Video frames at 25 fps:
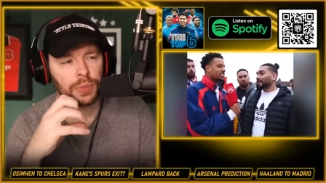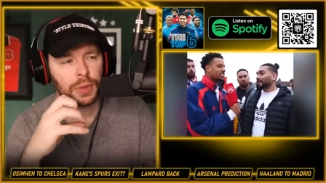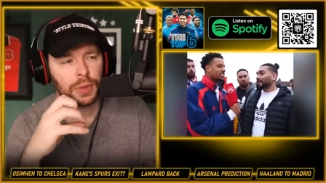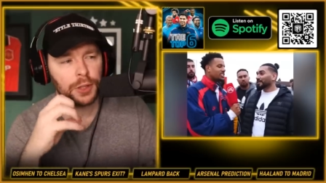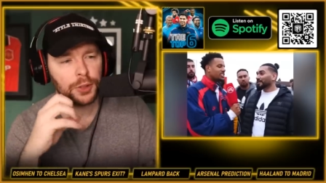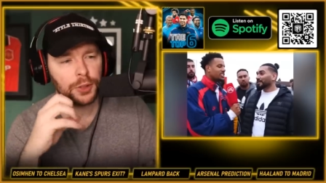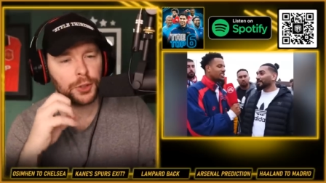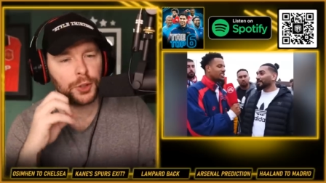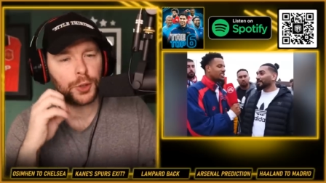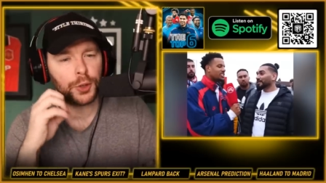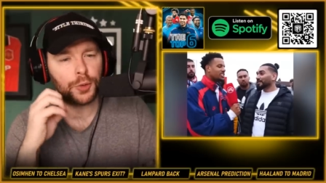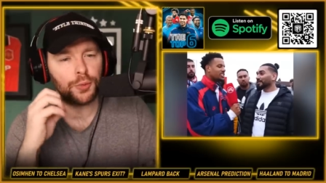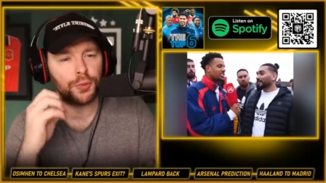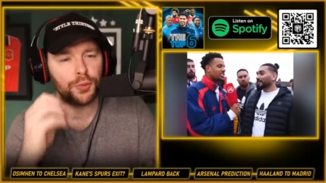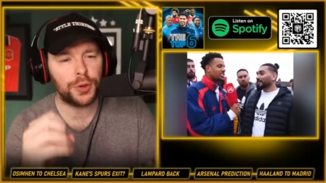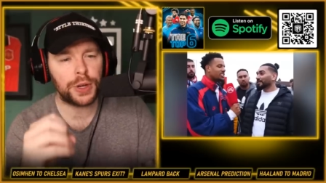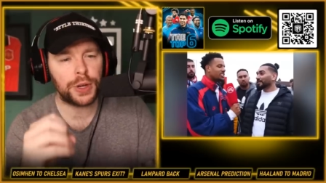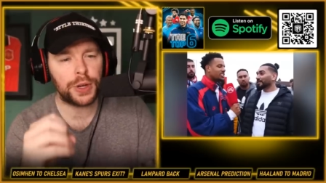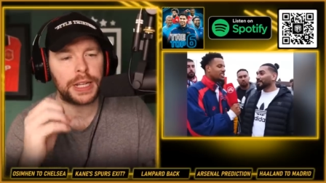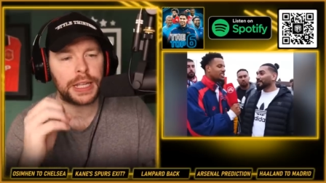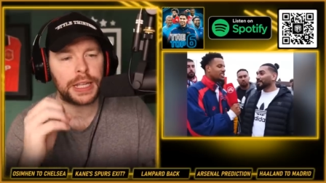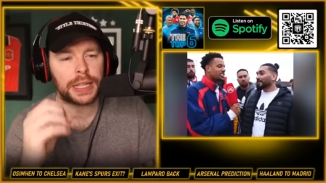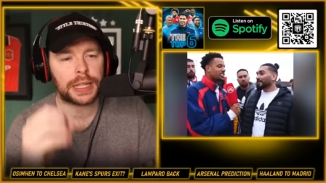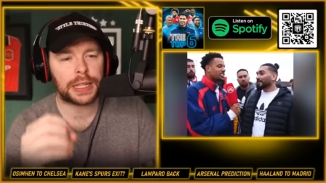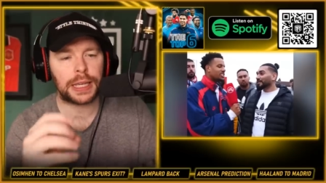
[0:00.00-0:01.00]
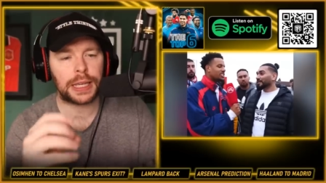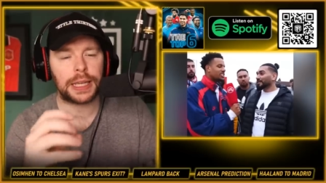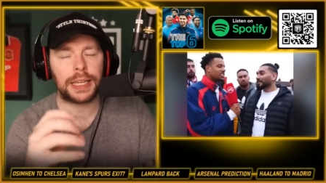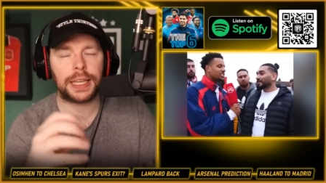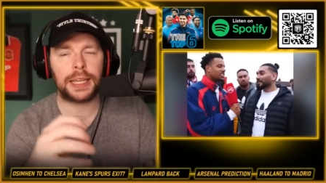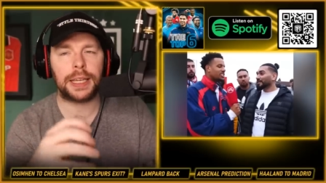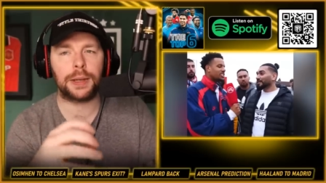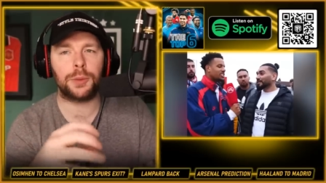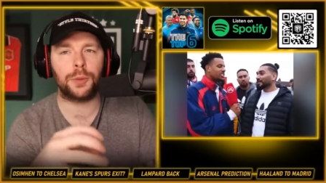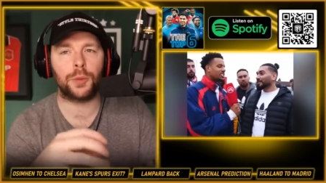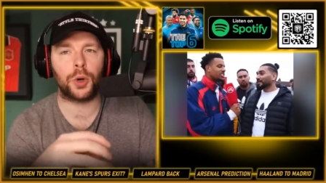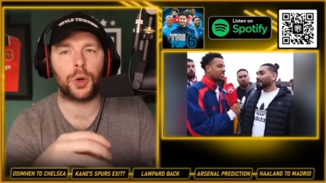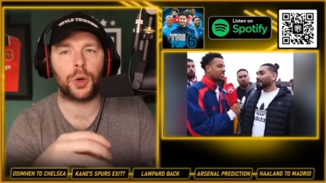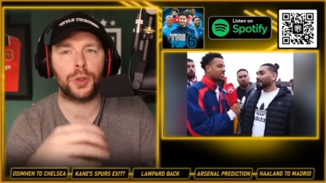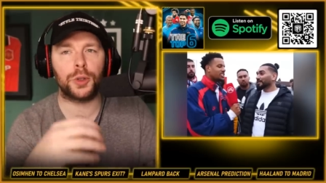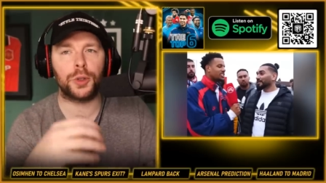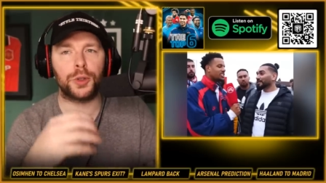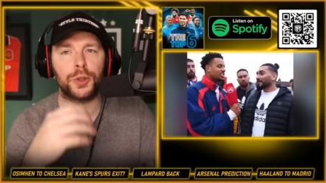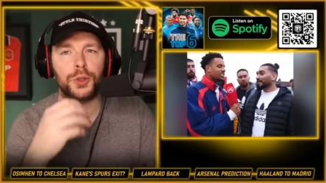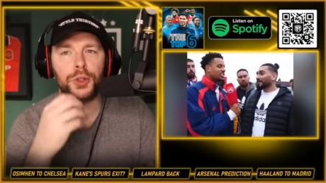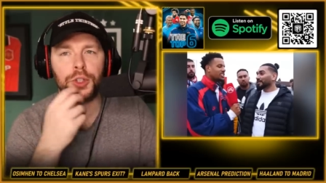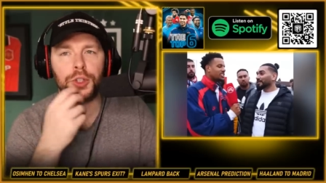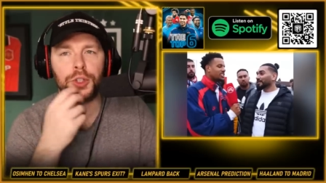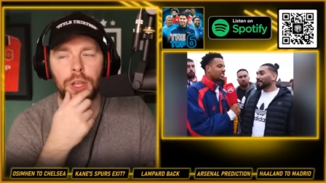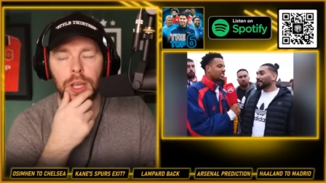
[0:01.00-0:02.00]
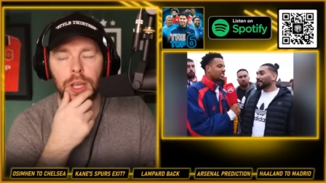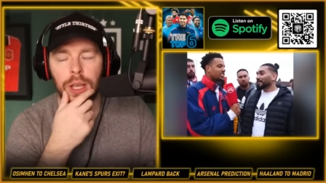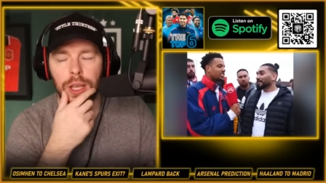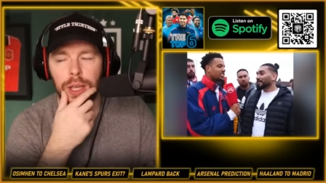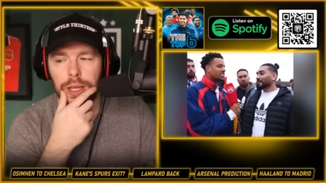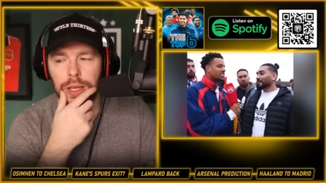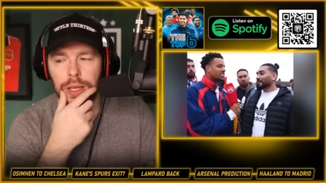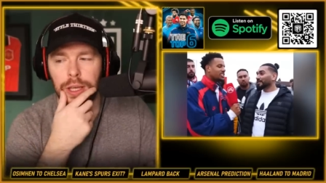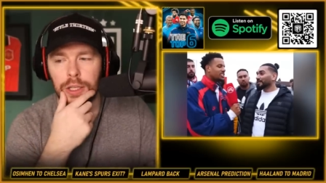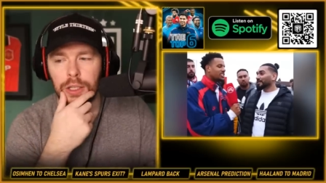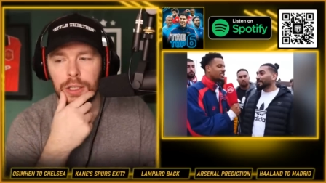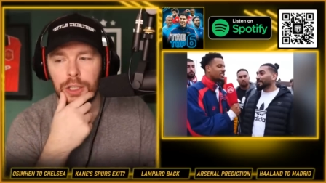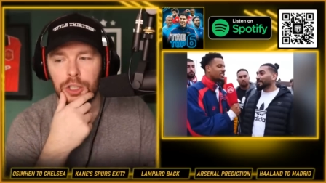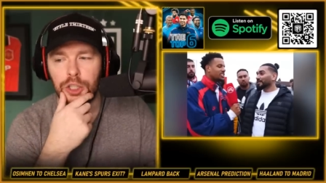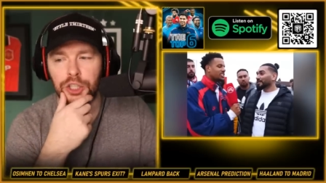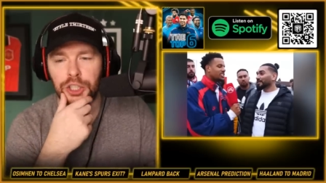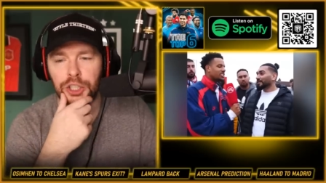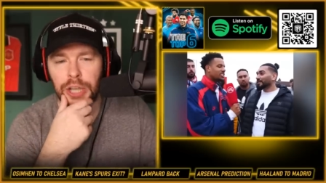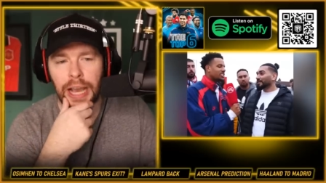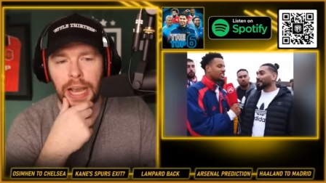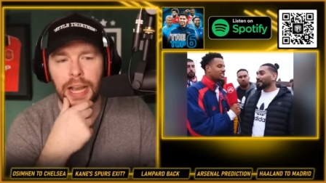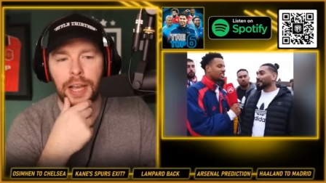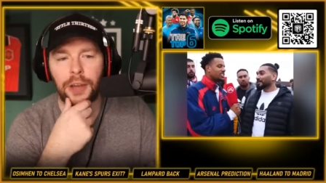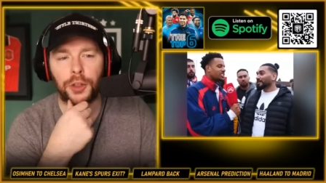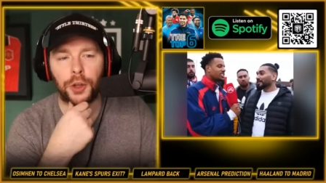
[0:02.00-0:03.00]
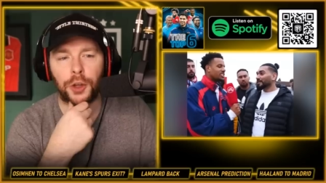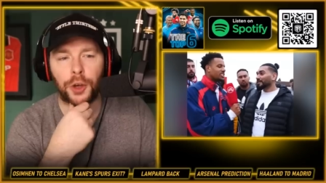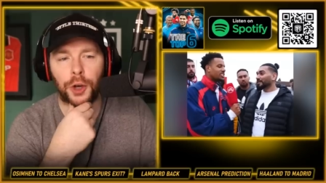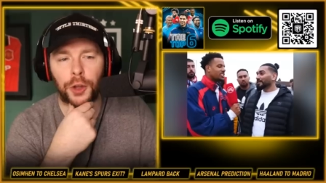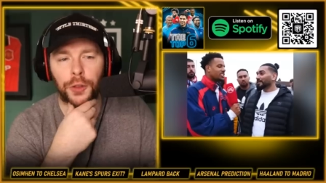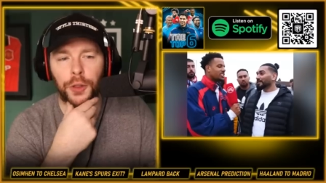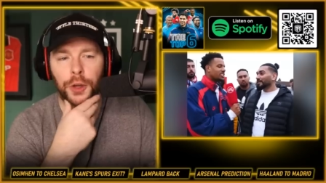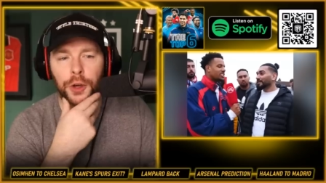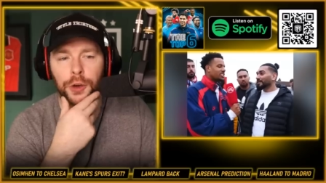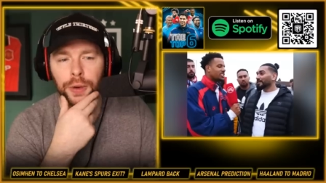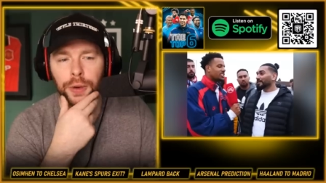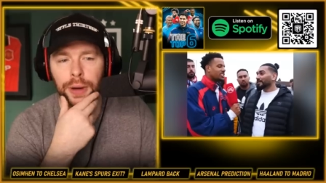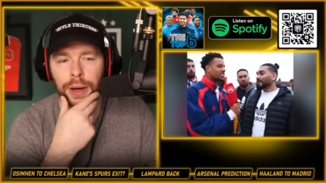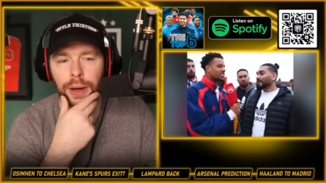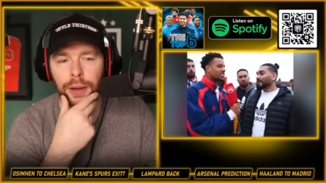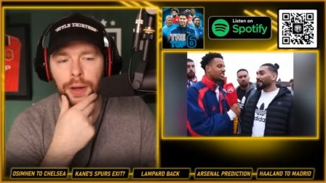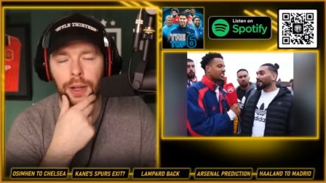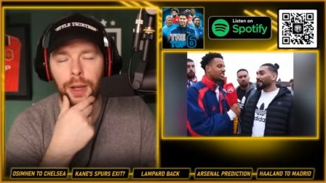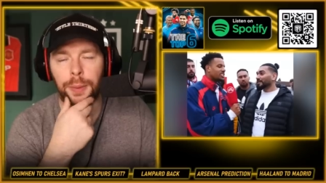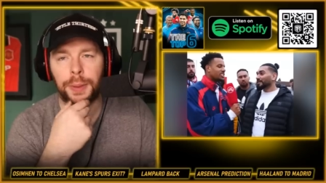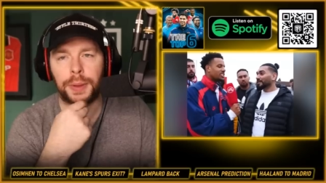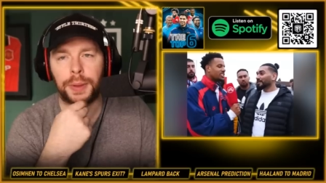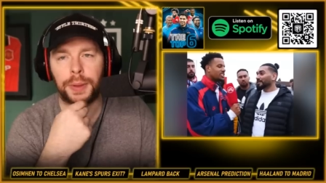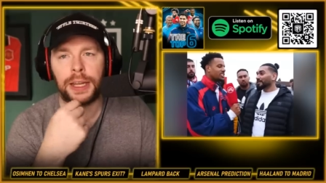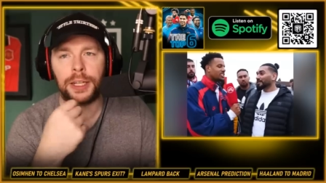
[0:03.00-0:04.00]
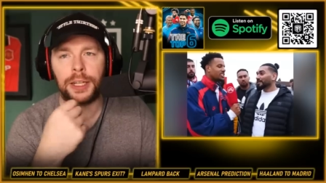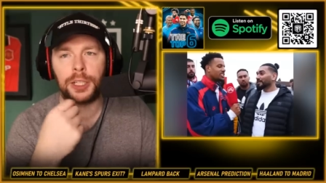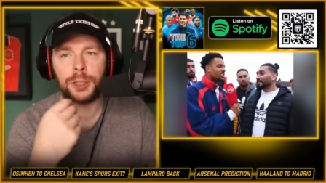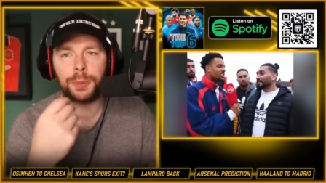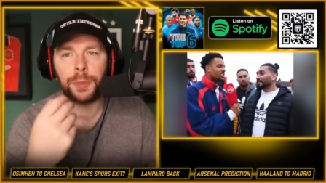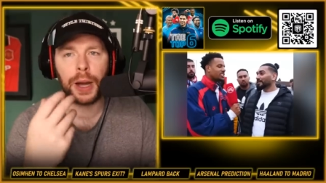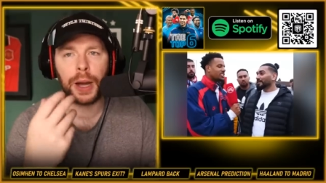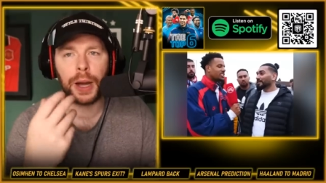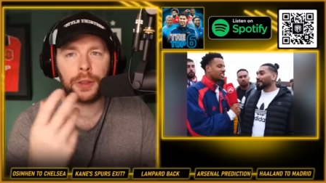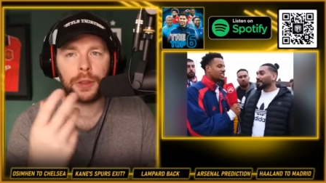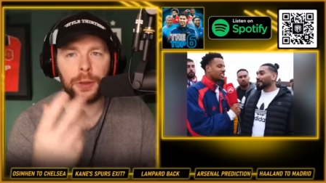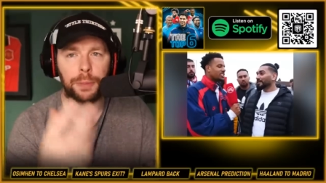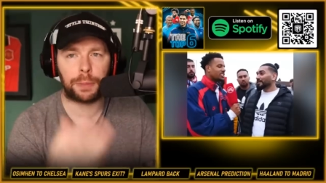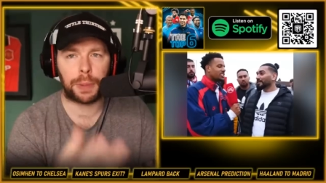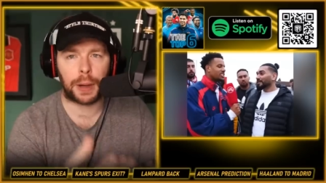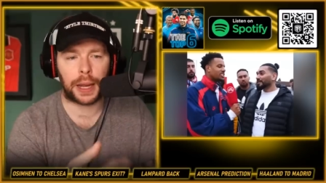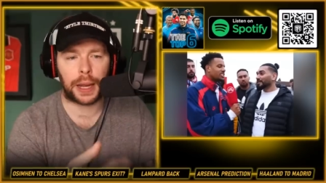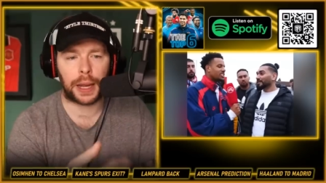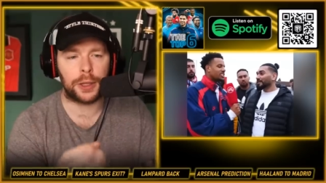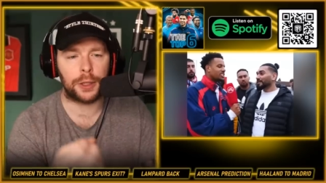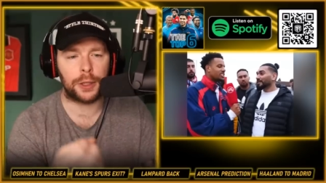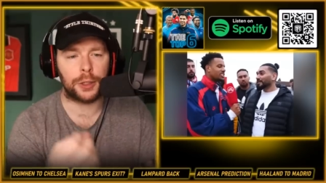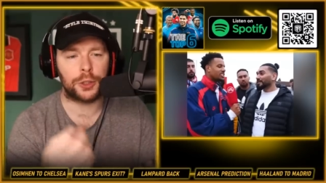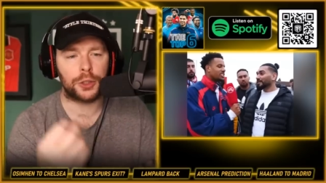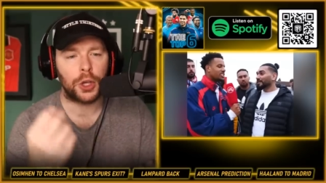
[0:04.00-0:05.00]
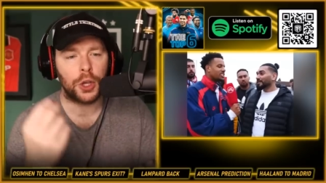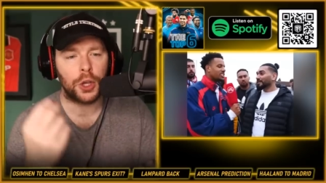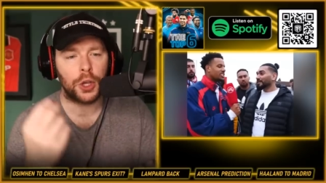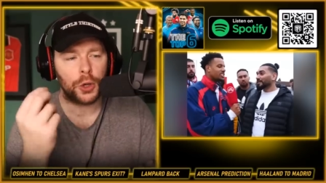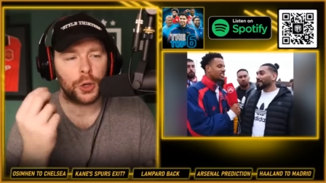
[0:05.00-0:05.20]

Do you really think it was Xhaka that got the crowd up and that inspired the players?